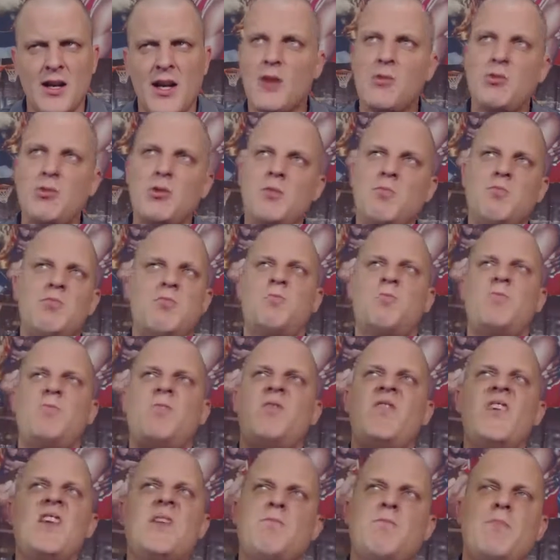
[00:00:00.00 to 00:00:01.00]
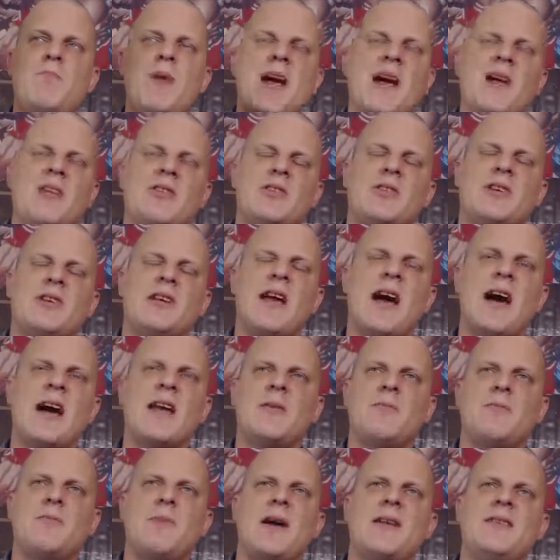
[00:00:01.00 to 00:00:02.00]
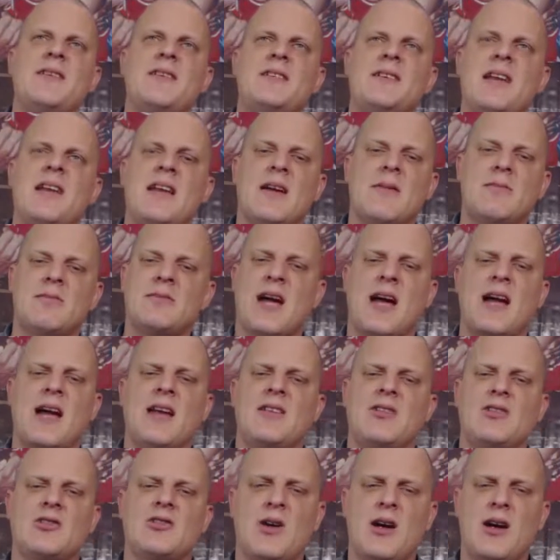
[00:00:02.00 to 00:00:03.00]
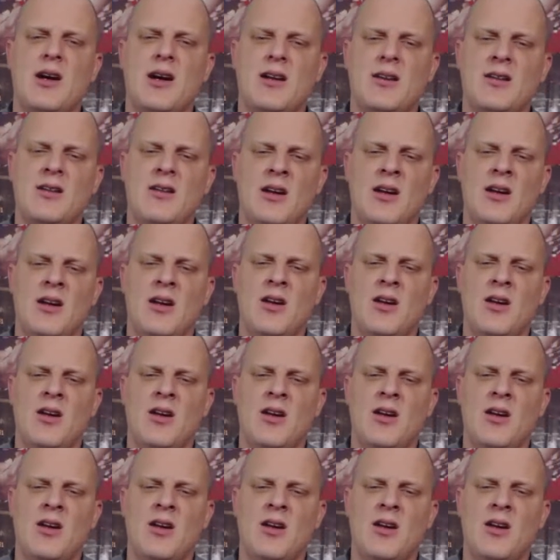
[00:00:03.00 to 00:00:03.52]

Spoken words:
And when Finn Balor got up on the damn Titantron,